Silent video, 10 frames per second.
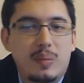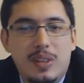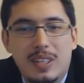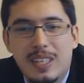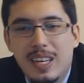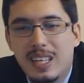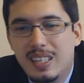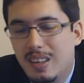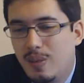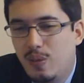But yeah,
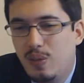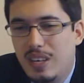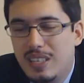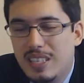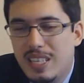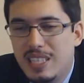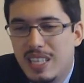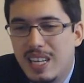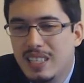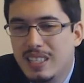and
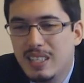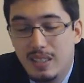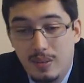Kitty,